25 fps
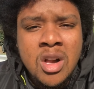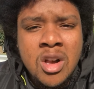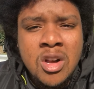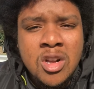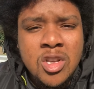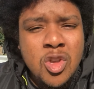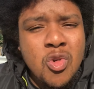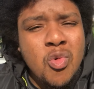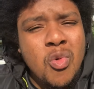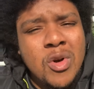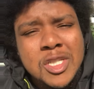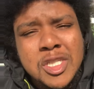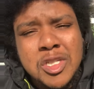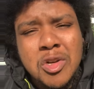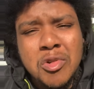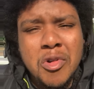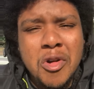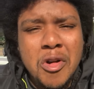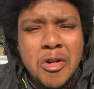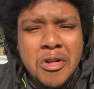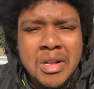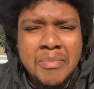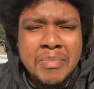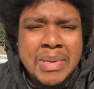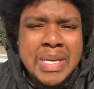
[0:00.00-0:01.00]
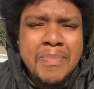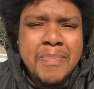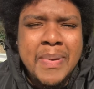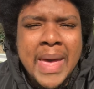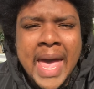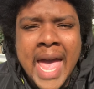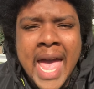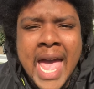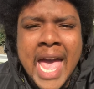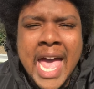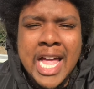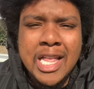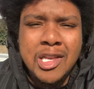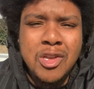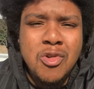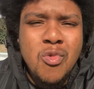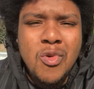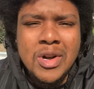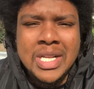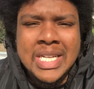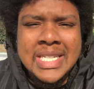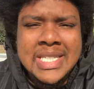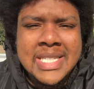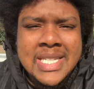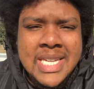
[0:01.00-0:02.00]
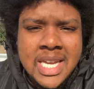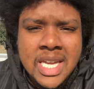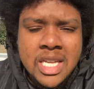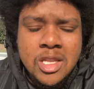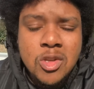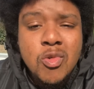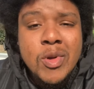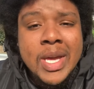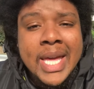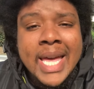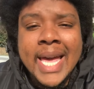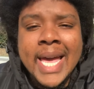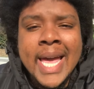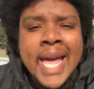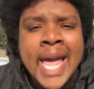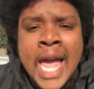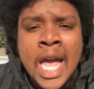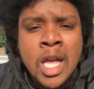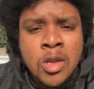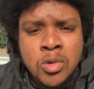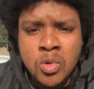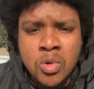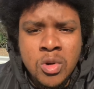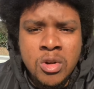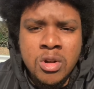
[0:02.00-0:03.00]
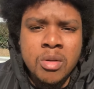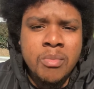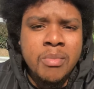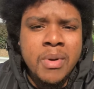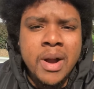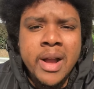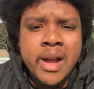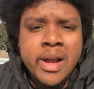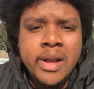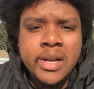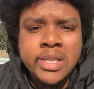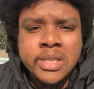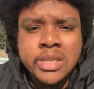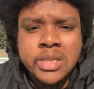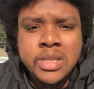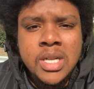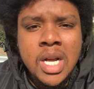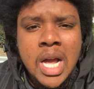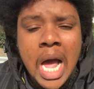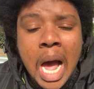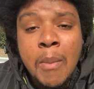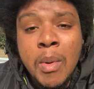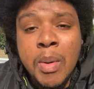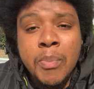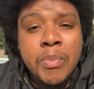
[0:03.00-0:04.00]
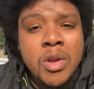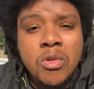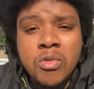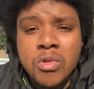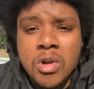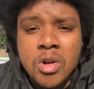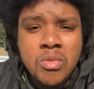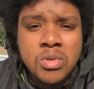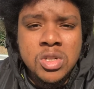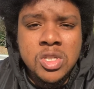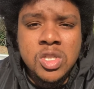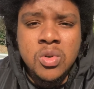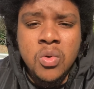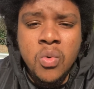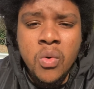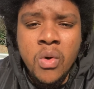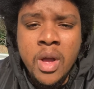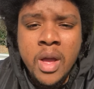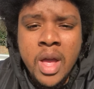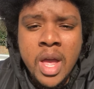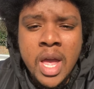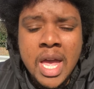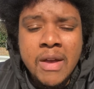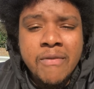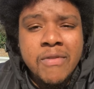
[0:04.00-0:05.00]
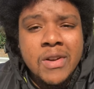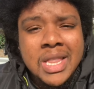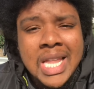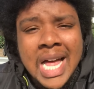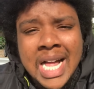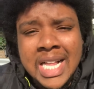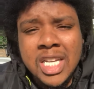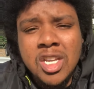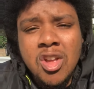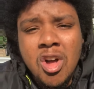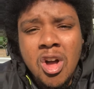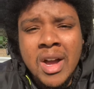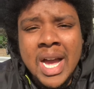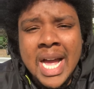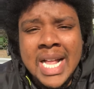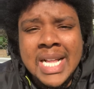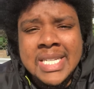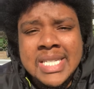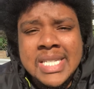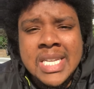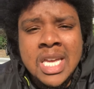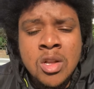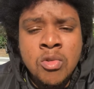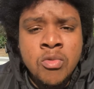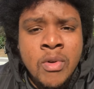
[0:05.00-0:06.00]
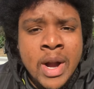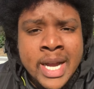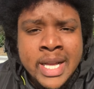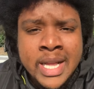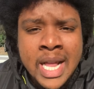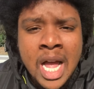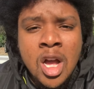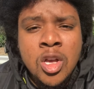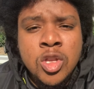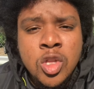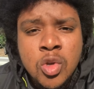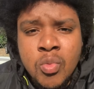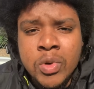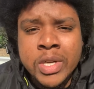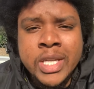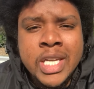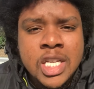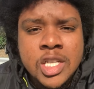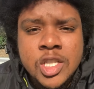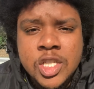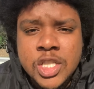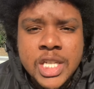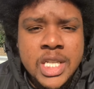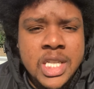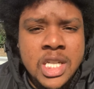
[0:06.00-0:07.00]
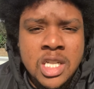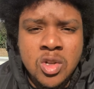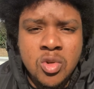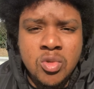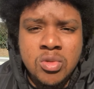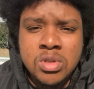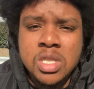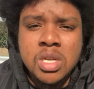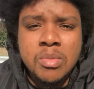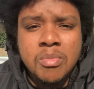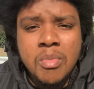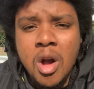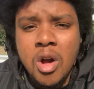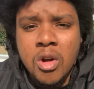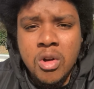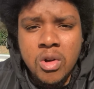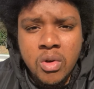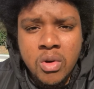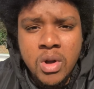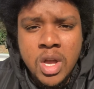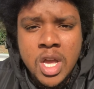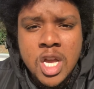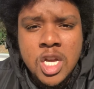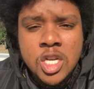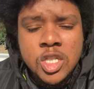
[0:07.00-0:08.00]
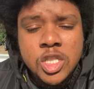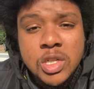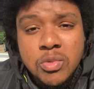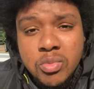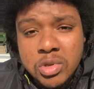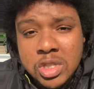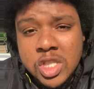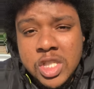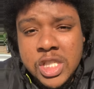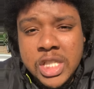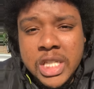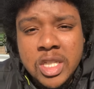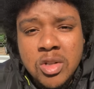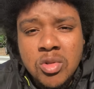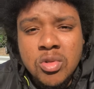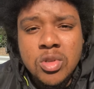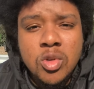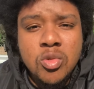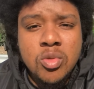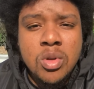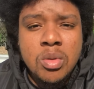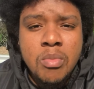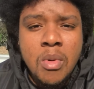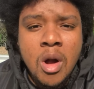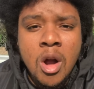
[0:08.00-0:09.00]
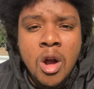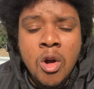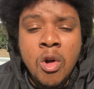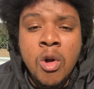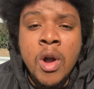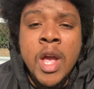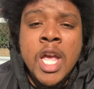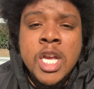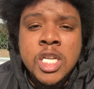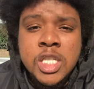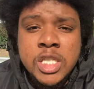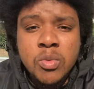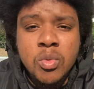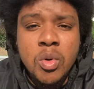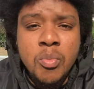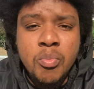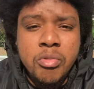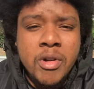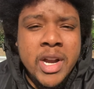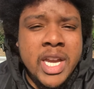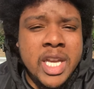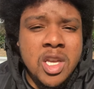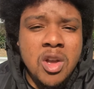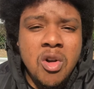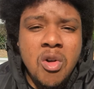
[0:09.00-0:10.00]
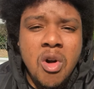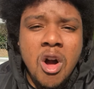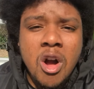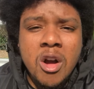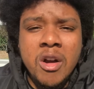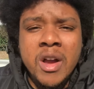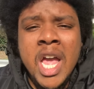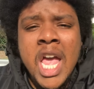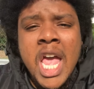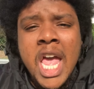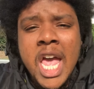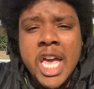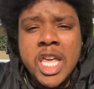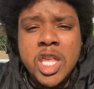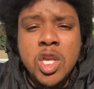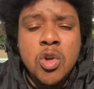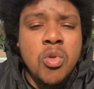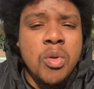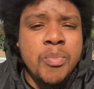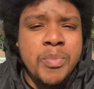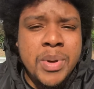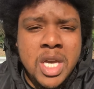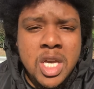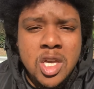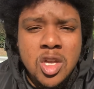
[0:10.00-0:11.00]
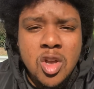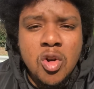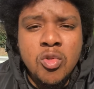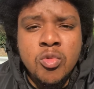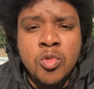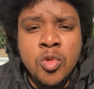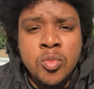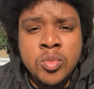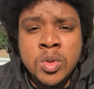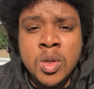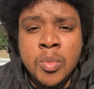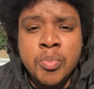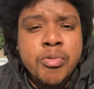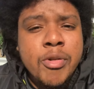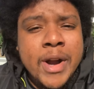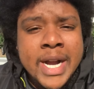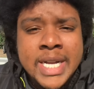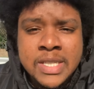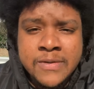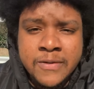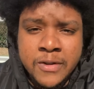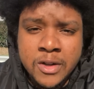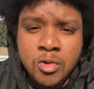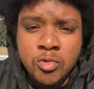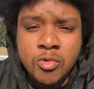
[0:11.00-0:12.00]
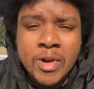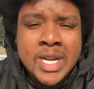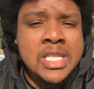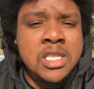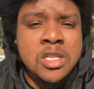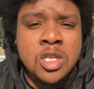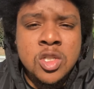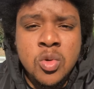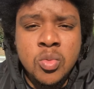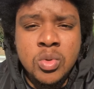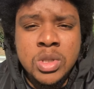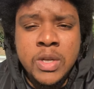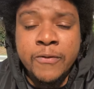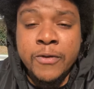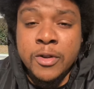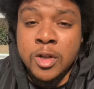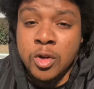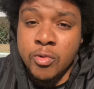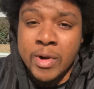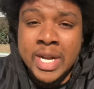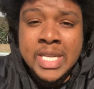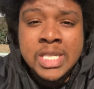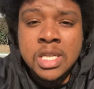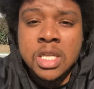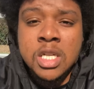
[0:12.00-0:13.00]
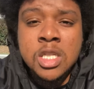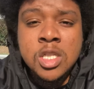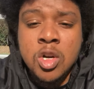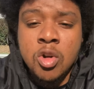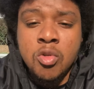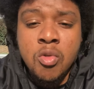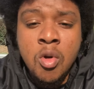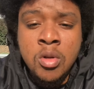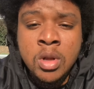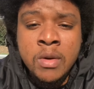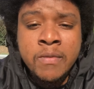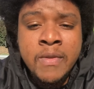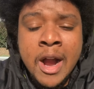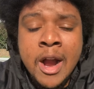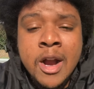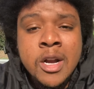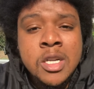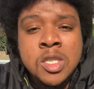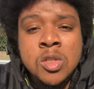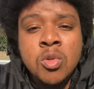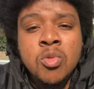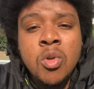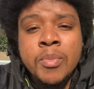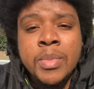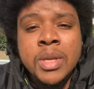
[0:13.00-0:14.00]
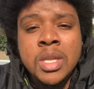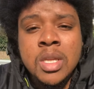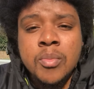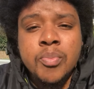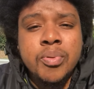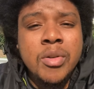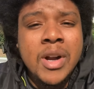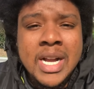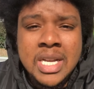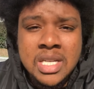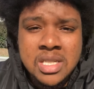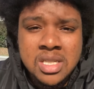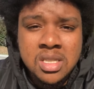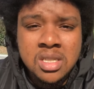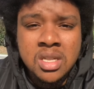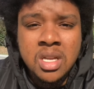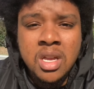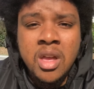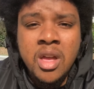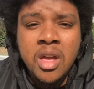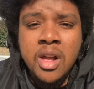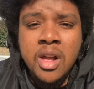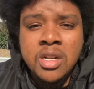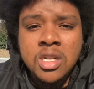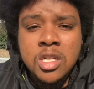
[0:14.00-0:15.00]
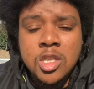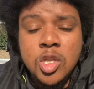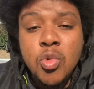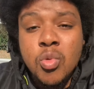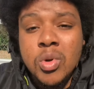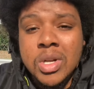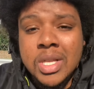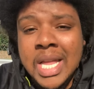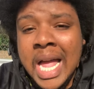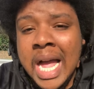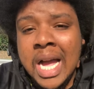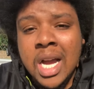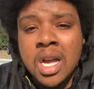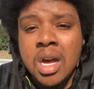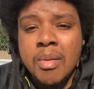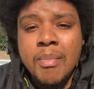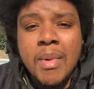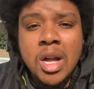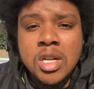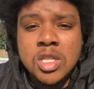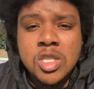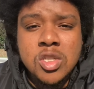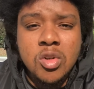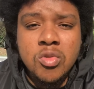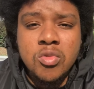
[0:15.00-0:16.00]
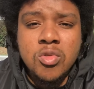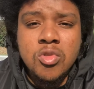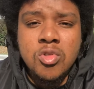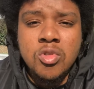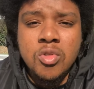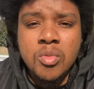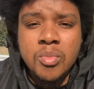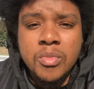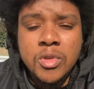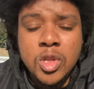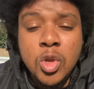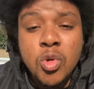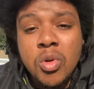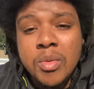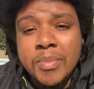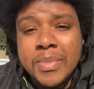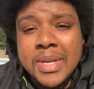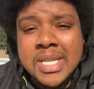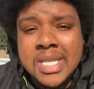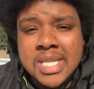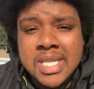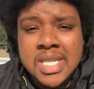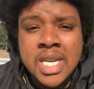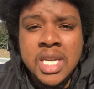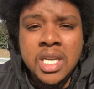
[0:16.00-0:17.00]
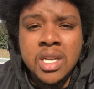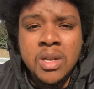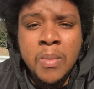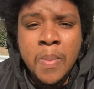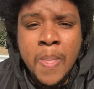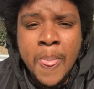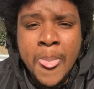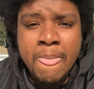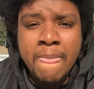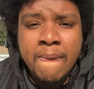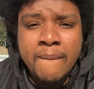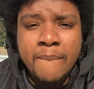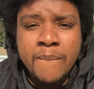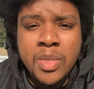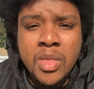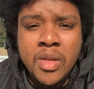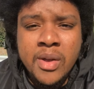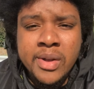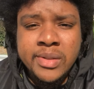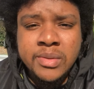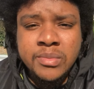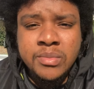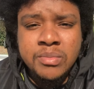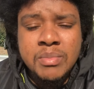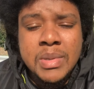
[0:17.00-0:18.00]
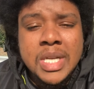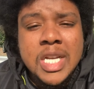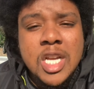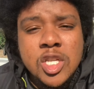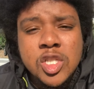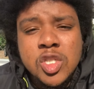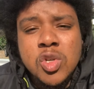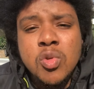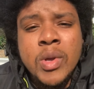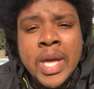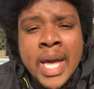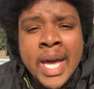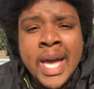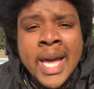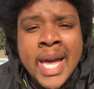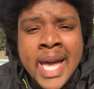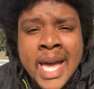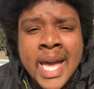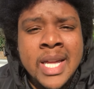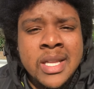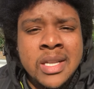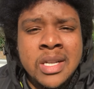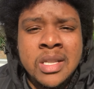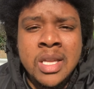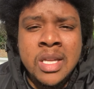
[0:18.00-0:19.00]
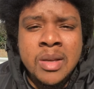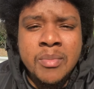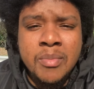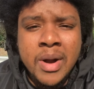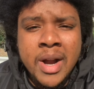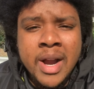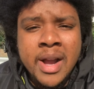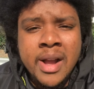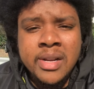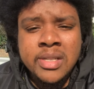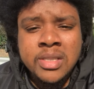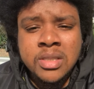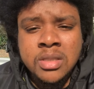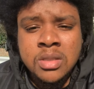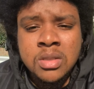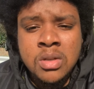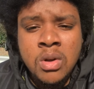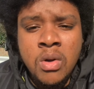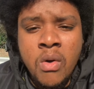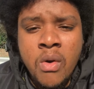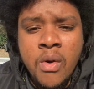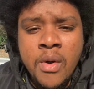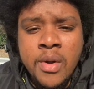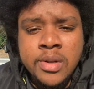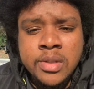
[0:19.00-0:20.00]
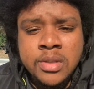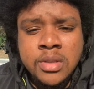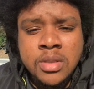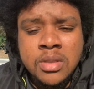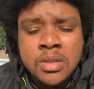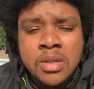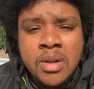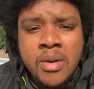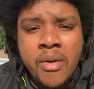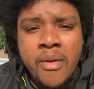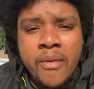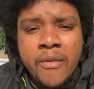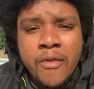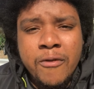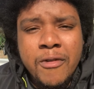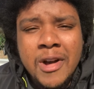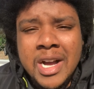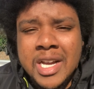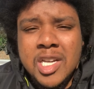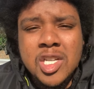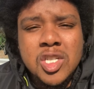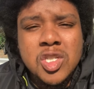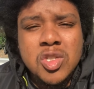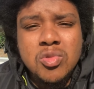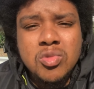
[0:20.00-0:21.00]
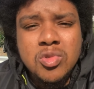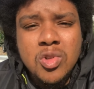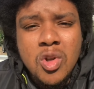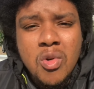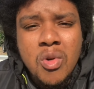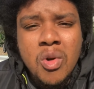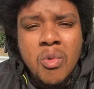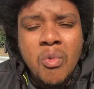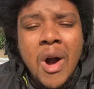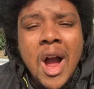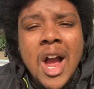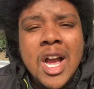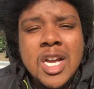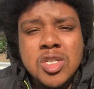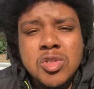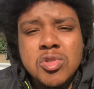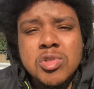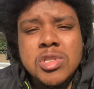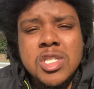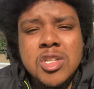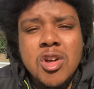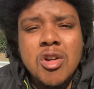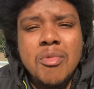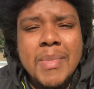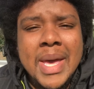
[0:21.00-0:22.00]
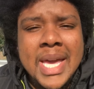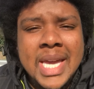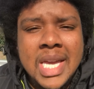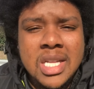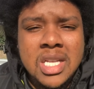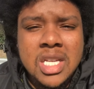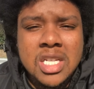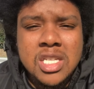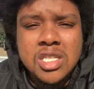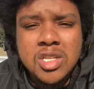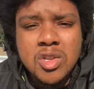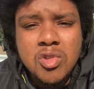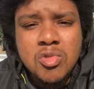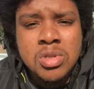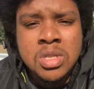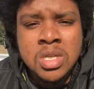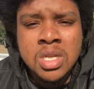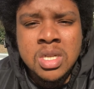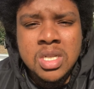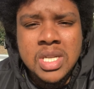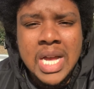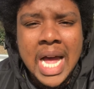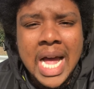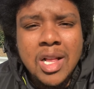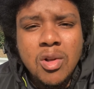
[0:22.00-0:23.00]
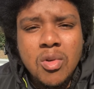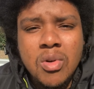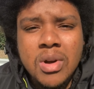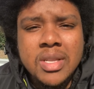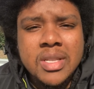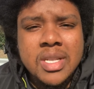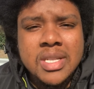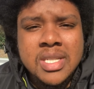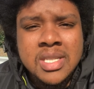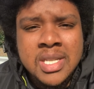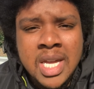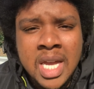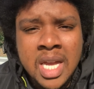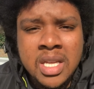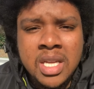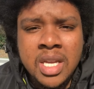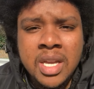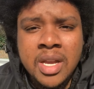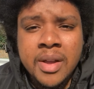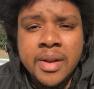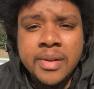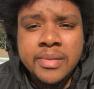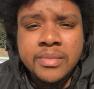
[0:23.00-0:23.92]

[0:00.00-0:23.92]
You want your girl to be bad. You want a 10. You can't handle her, bruh. I'm gonna be real with you. If a lot of y'all got a 10 right now, you would get cheated on tomorrow. She would cheat on you tomorrow. She would break your heart, and you would be in your room depressed for the rest of this coronavirus. You would be depressed. You would not come out your room. You would be sick because you can't handle it, bruh. Fuck is you doing? Why is you still making excuses? I don't understand it.